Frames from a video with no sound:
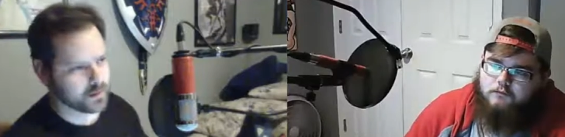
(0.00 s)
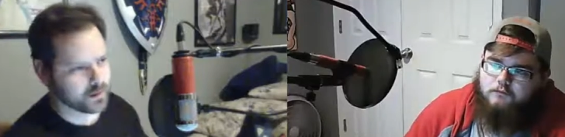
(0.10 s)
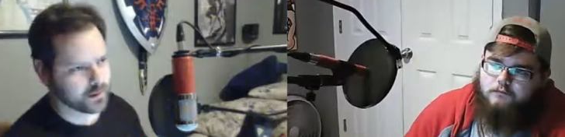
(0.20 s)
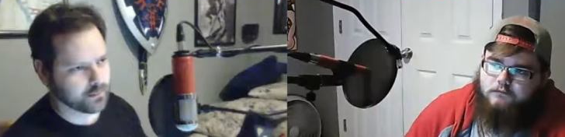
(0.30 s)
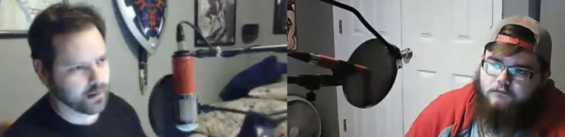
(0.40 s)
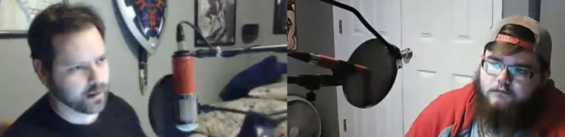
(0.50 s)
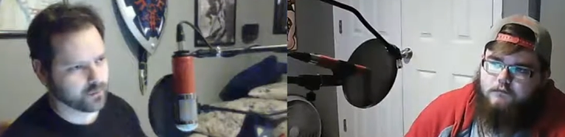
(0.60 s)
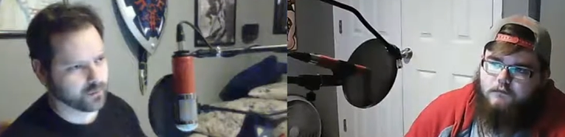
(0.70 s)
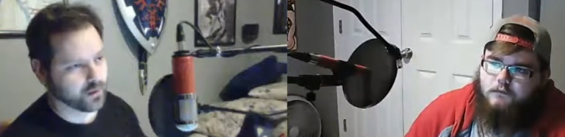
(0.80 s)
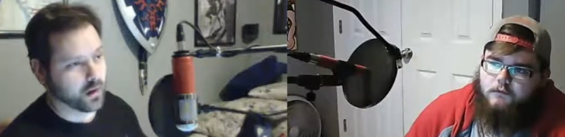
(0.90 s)
Speaker 1: in online
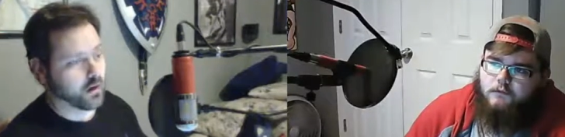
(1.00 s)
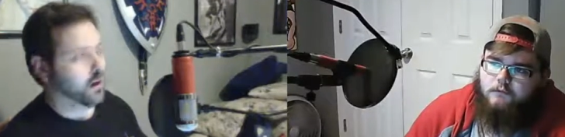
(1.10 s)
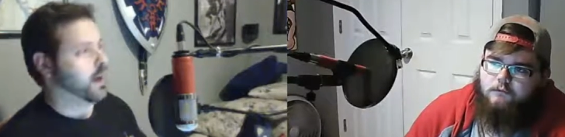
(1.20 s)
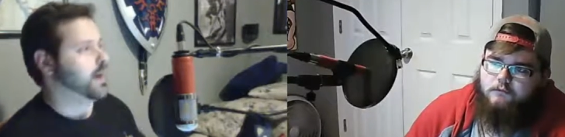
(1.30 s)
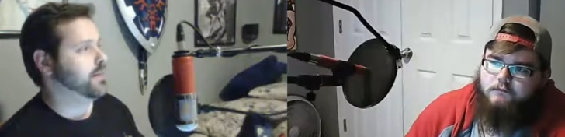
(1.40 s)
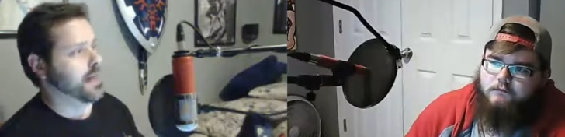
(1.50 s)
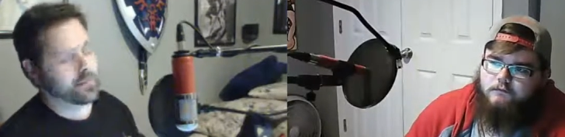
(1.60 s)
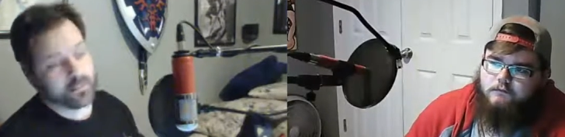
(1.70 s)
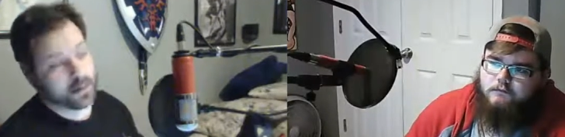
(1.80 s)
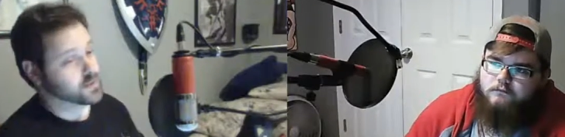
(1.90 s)
battles.
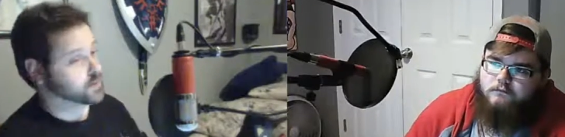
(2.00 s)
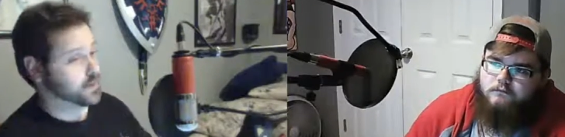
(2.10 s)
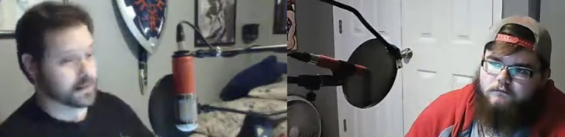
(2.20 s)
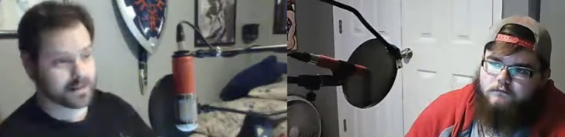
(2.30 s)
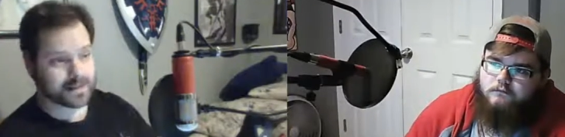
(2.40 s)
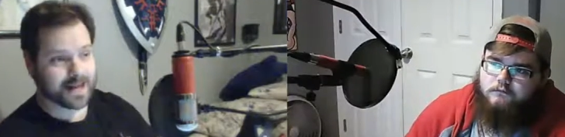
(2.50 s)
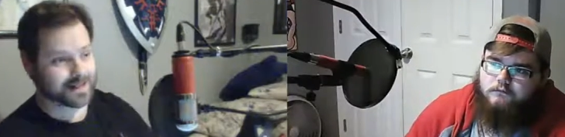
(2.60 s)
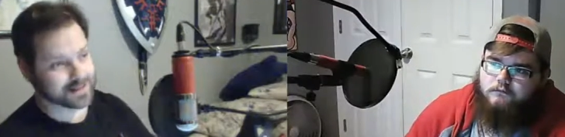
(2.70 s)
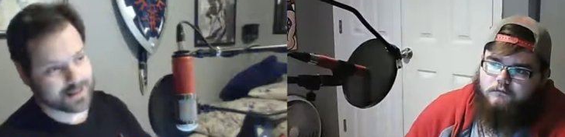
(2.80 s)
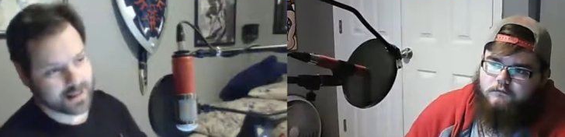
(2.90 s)
That may just be a
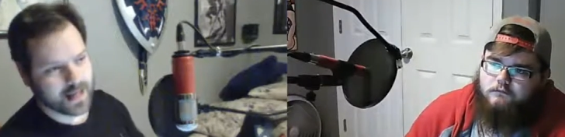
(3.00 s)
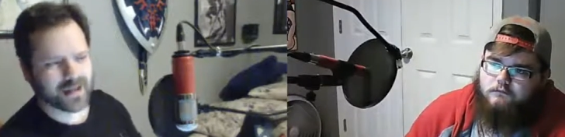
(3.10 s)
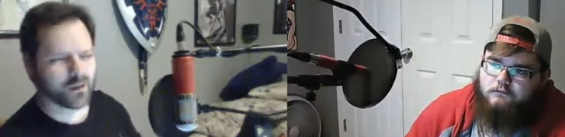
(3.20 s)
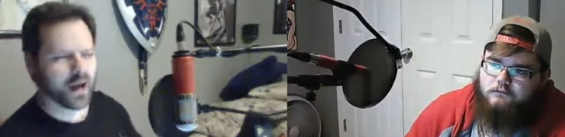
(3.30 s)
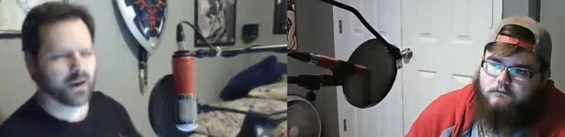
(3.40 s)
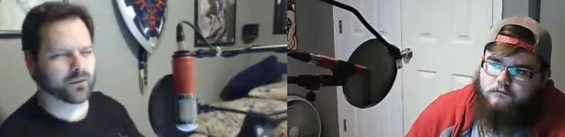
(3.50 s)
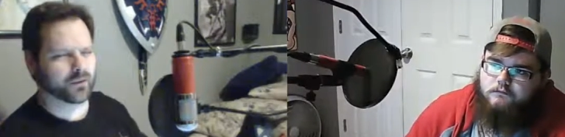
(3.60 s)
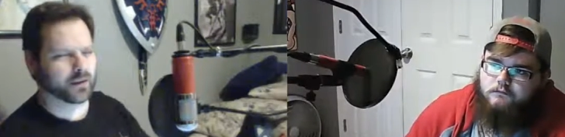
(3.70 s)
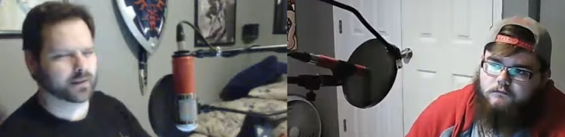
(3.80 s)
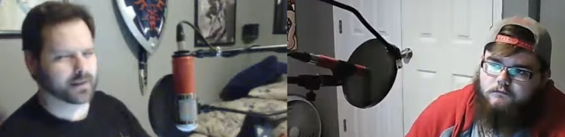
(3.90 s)
stats thing. I don't I
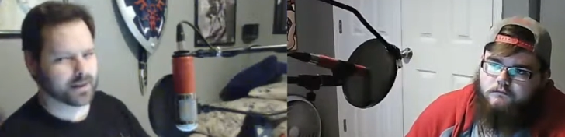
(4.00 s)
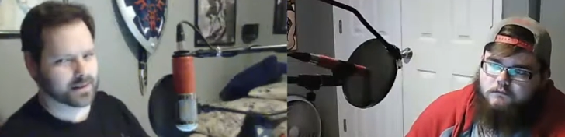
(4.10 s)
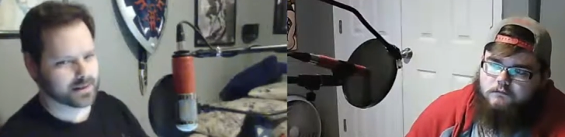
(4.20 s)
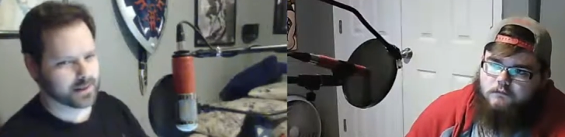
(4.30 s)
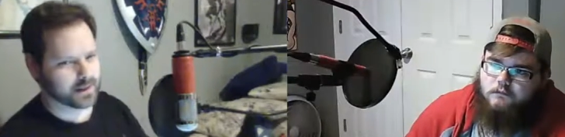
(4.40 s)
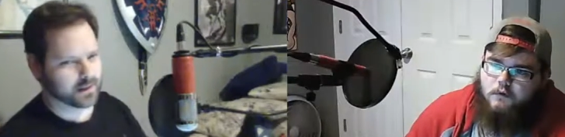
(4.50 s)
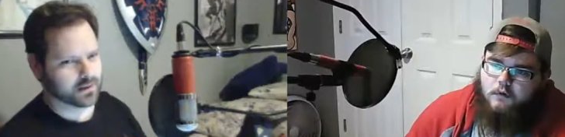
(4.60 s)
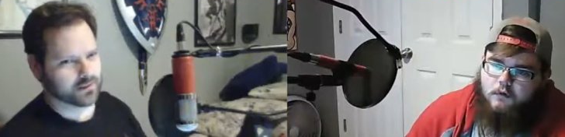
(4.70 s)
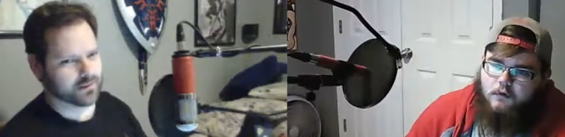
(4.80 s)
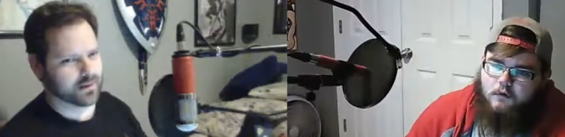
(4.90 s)
don't think that that's
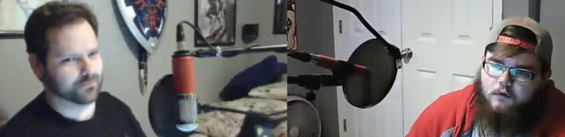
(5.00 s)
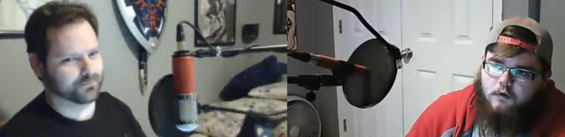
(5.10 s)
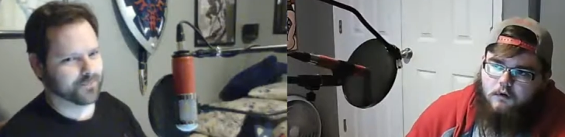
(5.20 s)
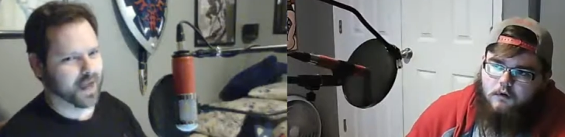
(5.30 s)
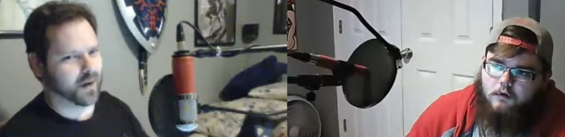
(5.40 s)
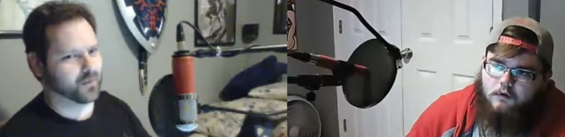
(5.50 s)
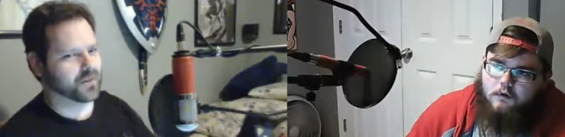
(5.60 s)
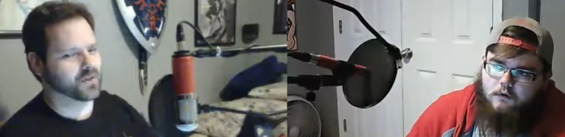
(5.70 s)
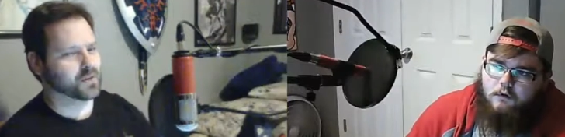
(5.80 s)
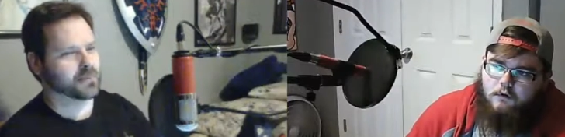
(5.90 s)
like I don't
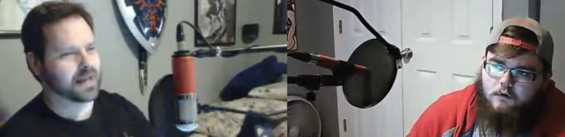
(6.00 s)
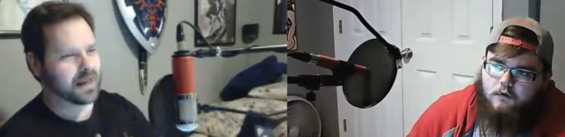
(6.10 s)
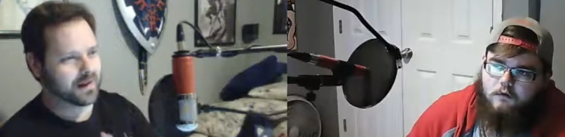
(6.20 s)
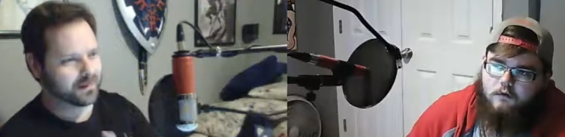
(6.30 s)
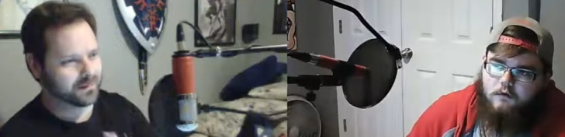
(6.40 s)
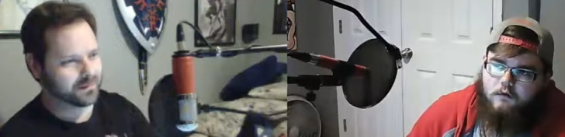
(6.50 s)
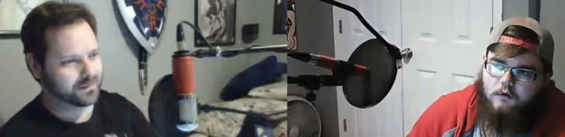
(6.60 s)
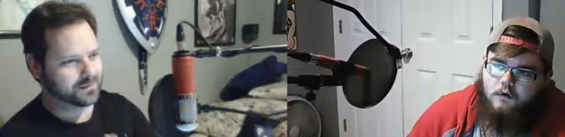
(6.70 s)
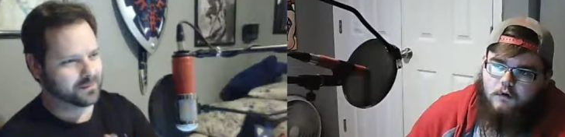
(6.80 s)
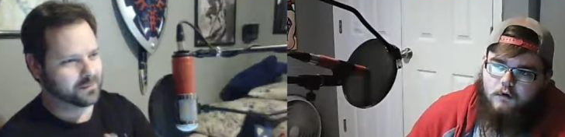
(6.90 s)
think you're being
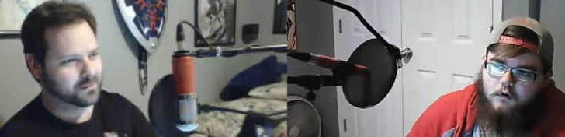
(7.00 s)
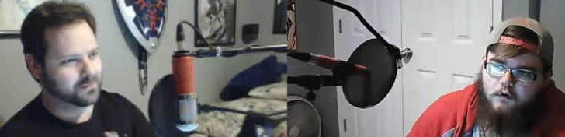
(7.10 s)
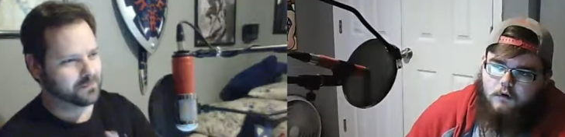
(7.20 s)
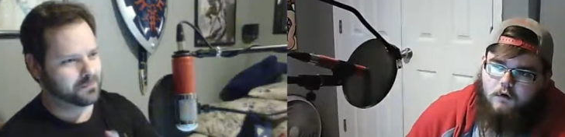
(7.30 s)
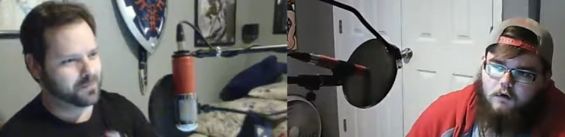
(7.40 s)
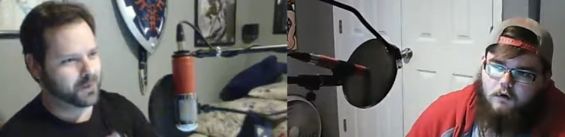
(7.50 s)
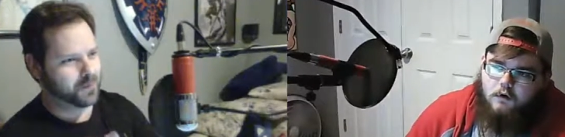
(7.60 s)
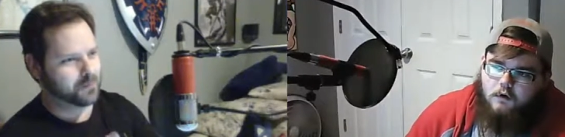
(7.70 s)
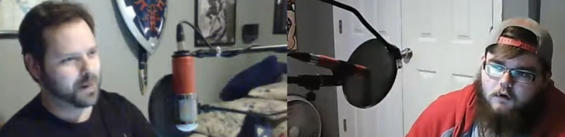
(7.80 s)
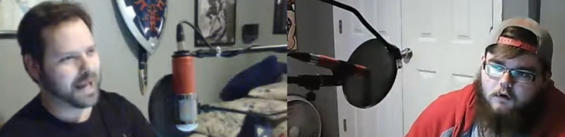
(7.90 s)
you
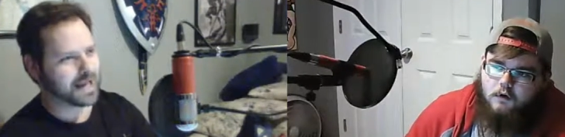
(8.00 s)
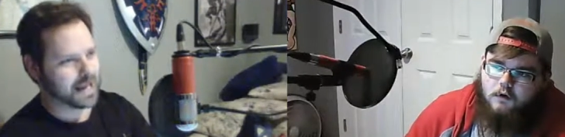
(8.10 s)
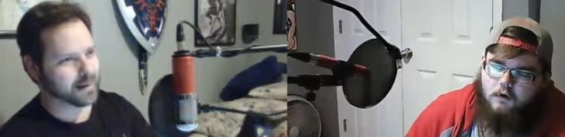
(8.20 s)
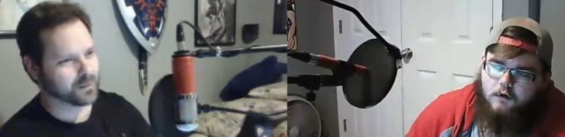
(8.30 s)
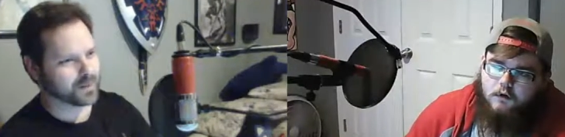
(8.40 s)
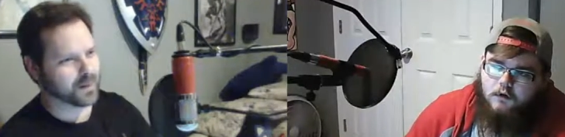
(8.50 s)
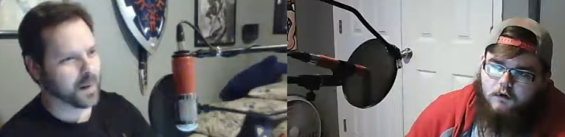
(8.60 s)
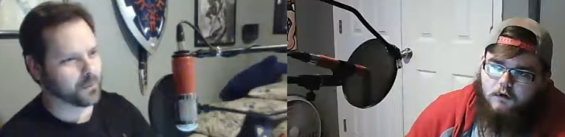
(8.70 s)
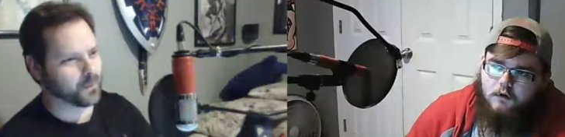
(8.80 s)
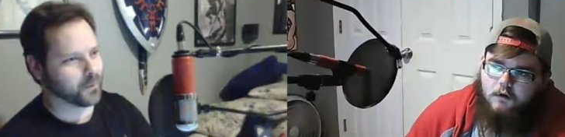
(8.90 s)
know ban hammered at
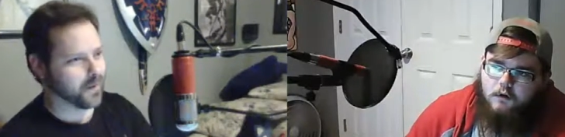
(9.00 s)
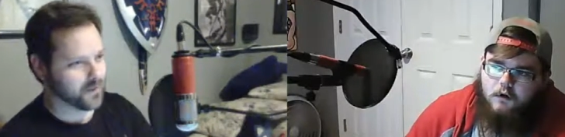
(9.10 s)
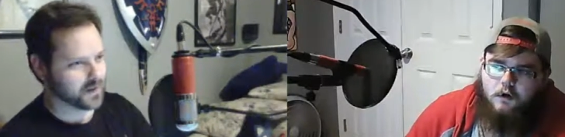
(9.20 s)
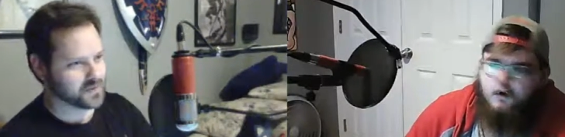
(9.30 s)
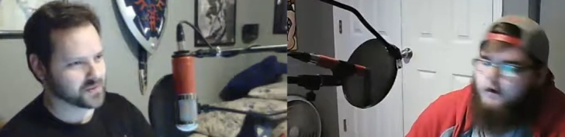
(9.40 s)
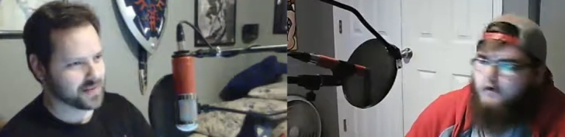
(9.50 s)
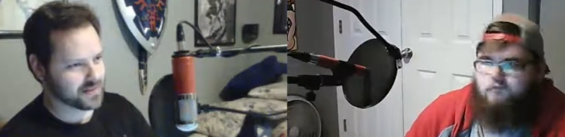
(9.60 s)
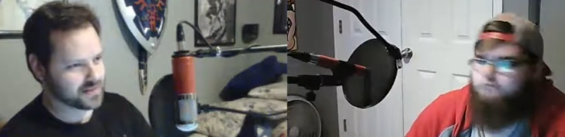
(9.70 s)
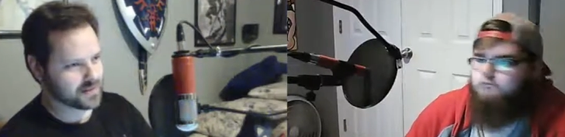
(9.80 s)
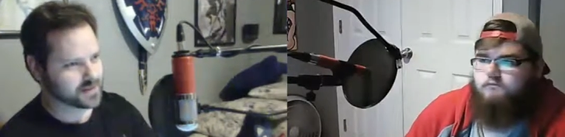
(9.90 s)
that point i think it's
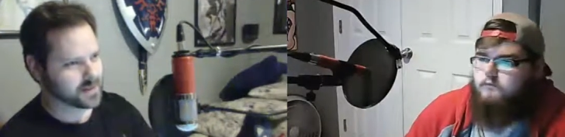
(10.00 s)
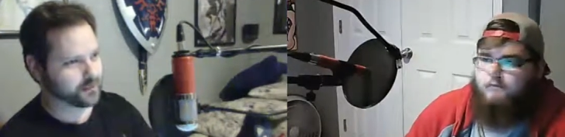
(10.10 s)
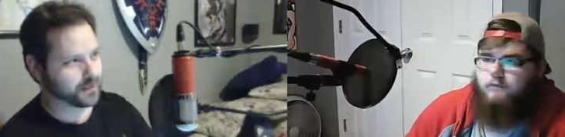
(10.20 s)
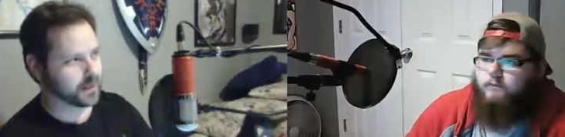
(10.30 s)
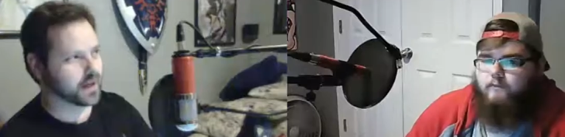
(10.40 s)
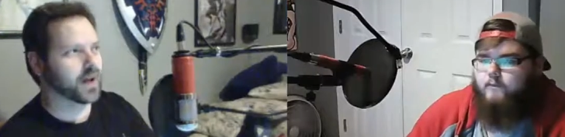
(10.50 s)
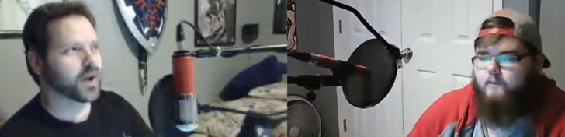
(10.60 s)
it's just simply